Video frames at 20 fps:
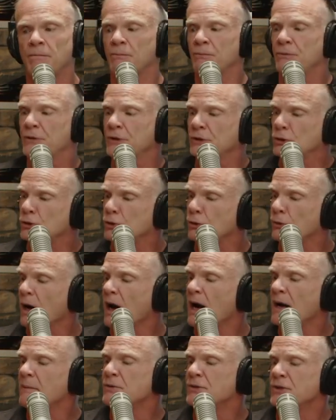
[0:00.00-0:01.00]
The
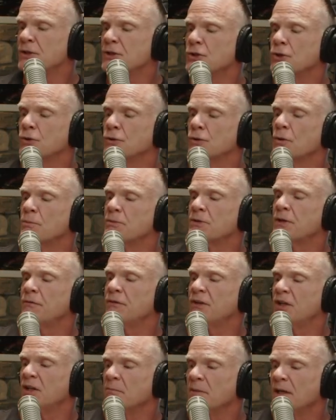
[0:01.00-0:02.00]
crimes these groups
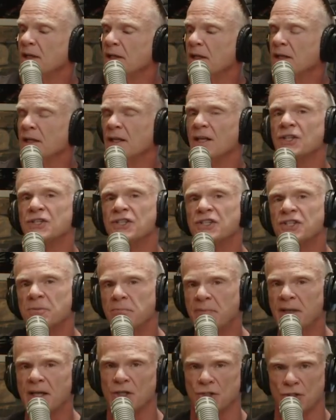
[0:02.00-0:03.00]
have committed is
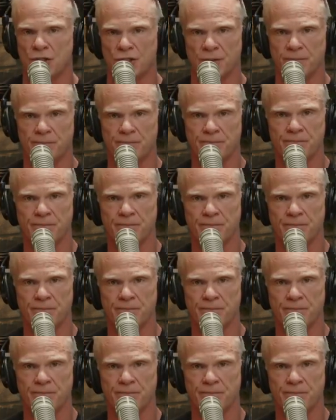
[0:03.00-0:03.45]
speech.